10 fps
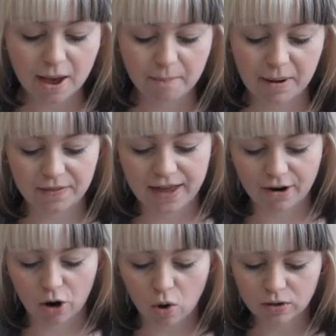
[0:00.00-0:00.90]
But there
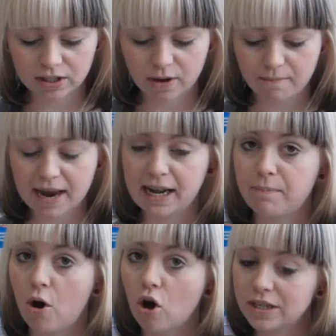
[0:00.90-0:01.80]
are also many
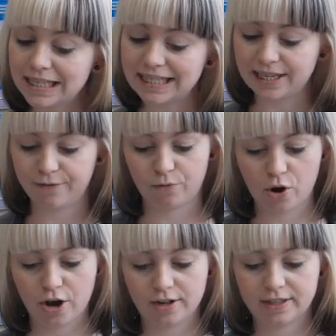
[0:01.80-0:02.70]
positive
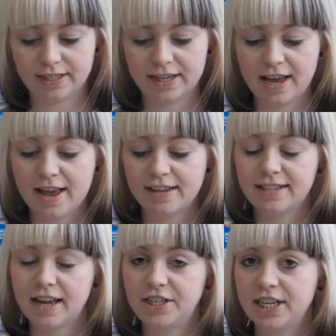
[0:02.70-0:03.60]
words
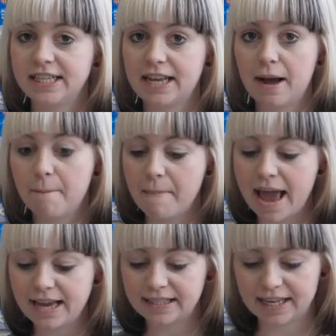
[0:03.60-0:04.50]
such as
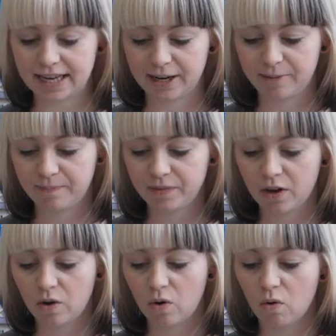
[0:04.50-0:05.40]
amazing
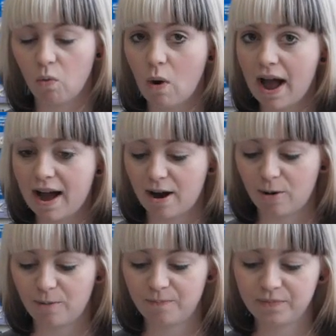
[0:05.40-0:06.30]
or
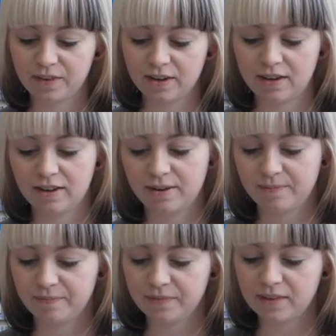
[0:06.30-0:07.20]
wow.
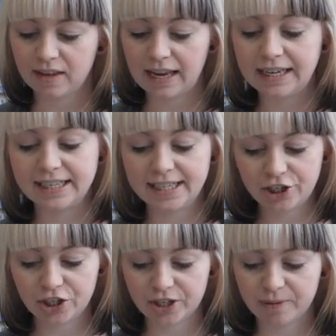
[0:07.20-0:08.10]
In
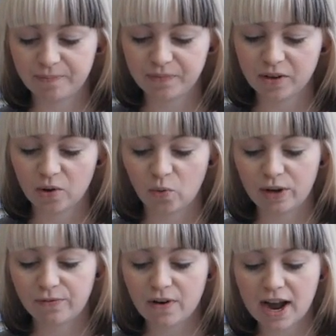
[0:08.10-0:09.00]
addition, we
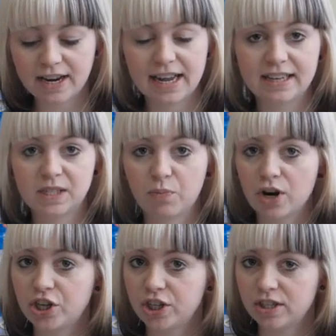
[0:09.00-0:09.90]
find
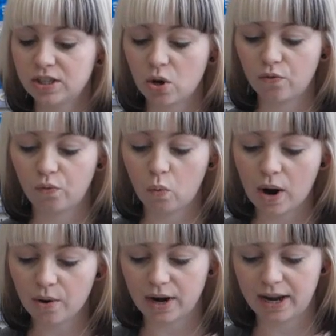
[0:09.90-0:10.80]
expressions of
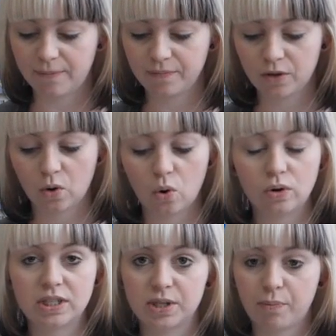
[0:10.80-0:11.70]
worry or
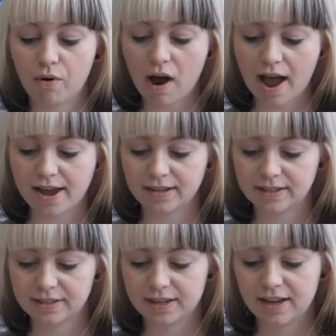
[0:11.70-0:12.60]

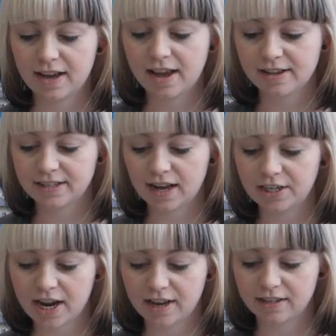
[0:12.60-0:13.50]
surprise such
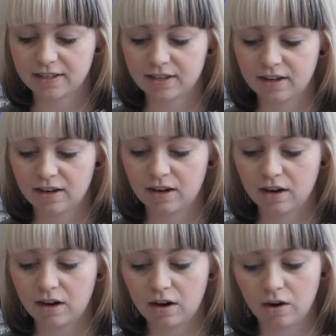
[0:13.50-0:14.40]
as
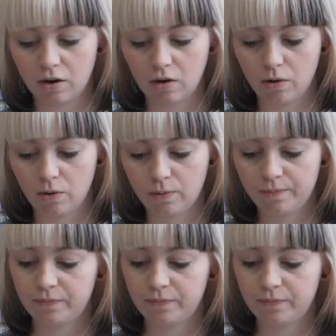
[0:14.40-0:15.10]
uh-oh